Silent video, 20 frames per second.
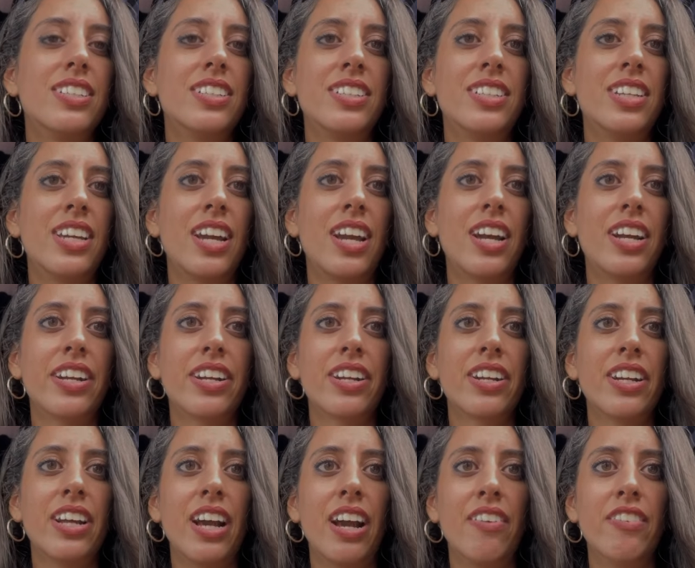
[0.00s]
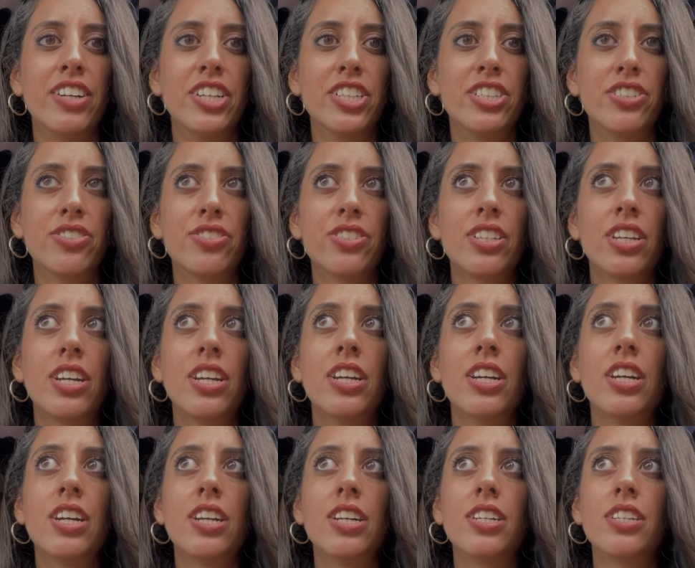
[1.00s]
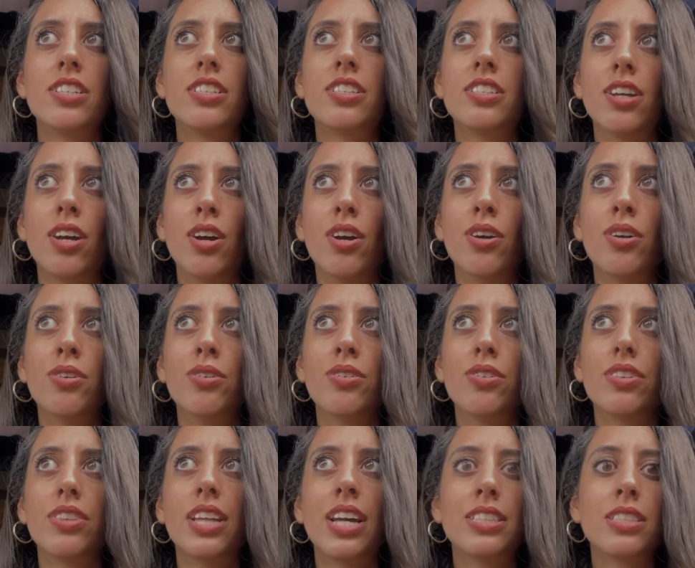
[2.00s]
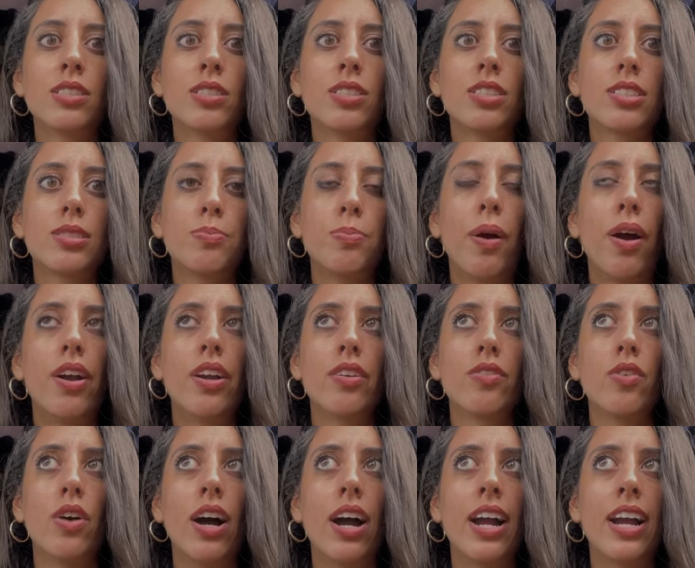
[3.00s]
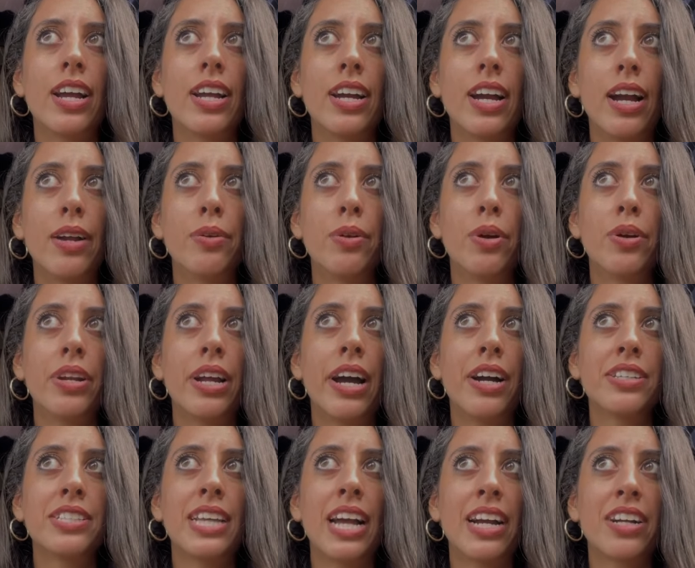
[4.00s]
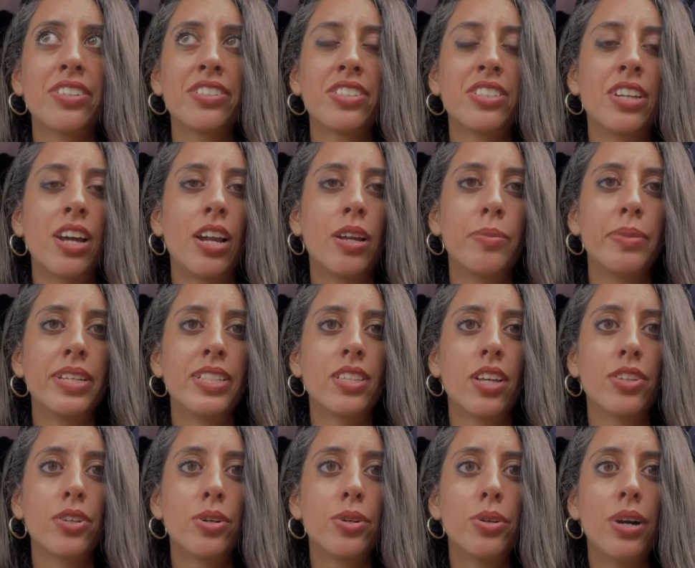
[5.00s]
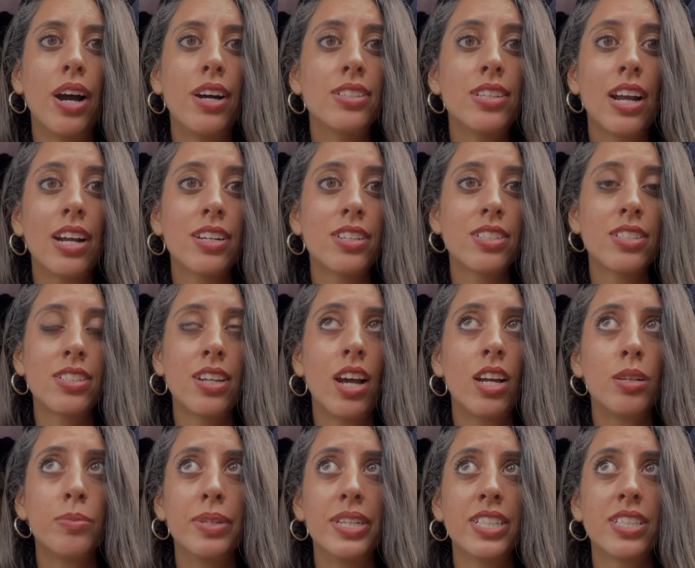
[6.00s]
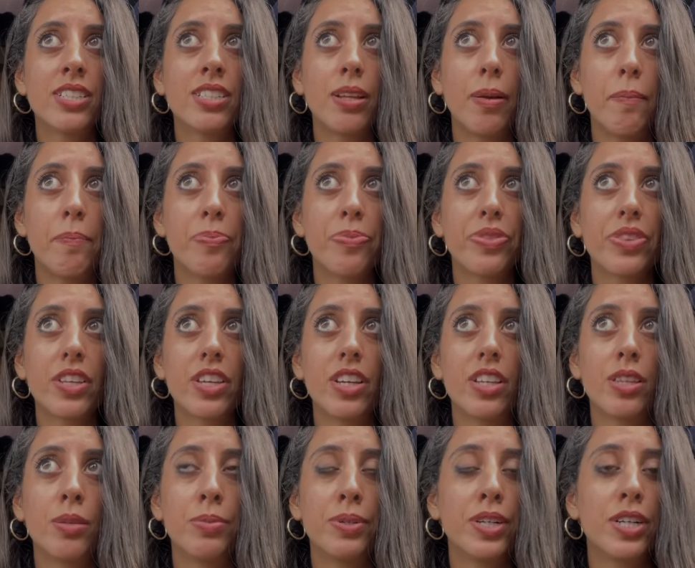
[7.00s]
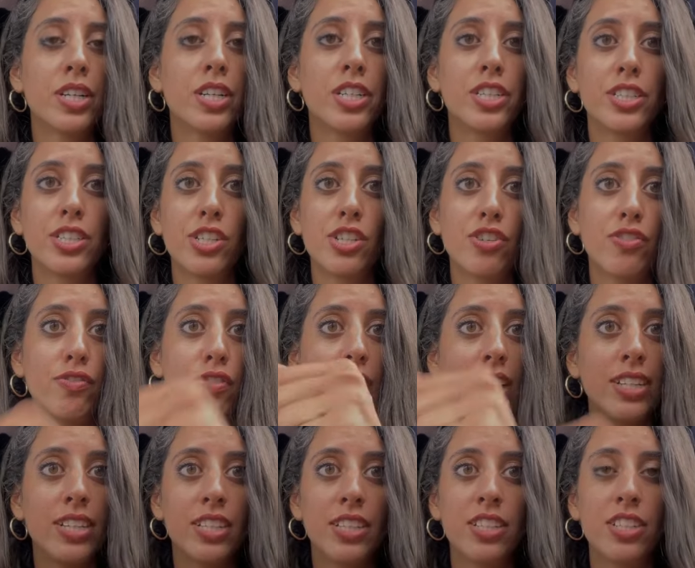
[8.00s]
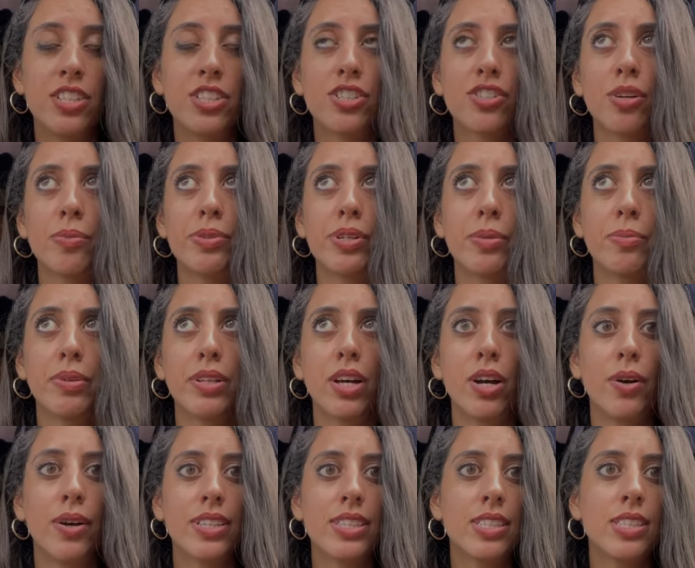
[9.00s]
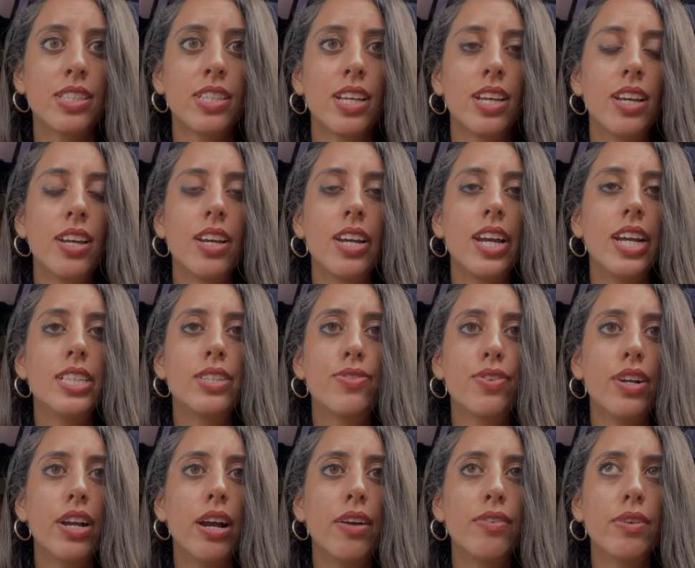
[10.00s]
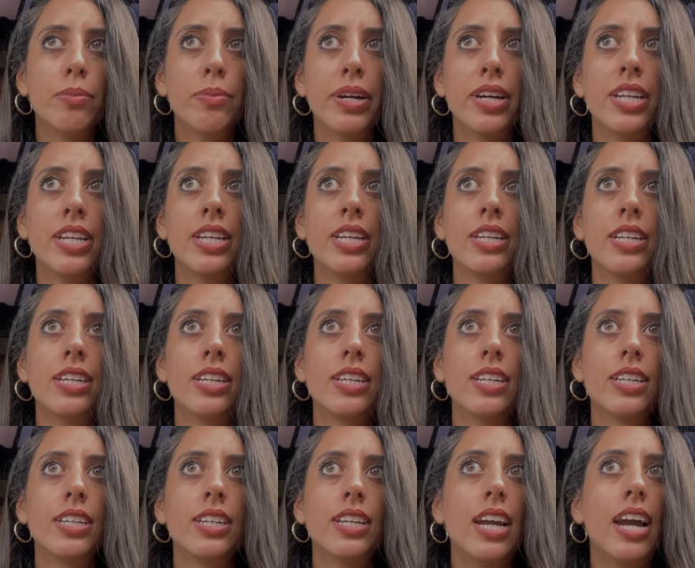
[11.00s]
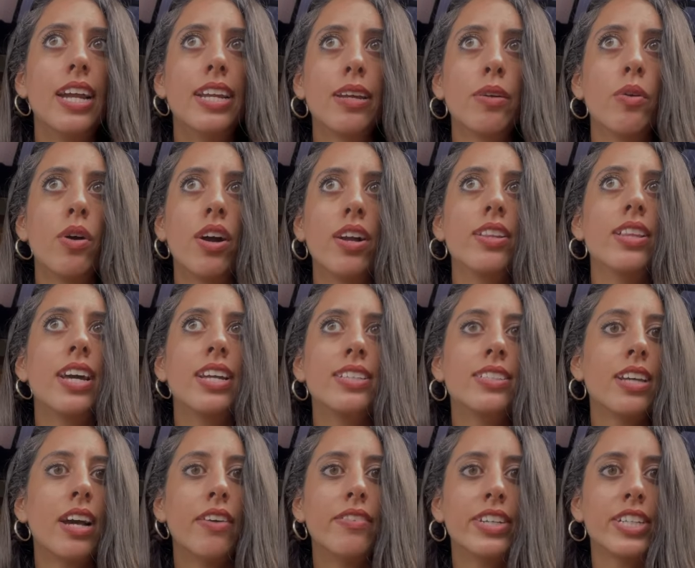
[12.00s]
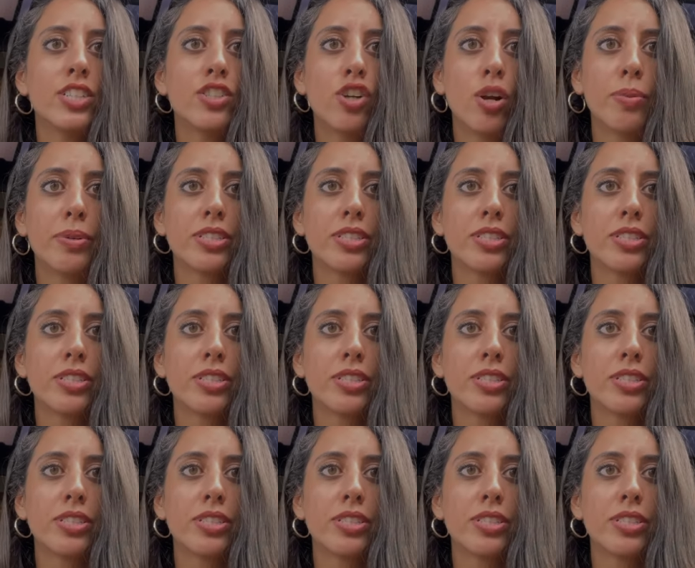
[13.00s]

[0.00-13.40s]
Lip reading: yeah, you're gonna have issues. So that's part of why I wrote House Hackers Anonymous. Although House Hackers Anonymous, the book, find in the description below. It's for everybody, anyone that's having trouble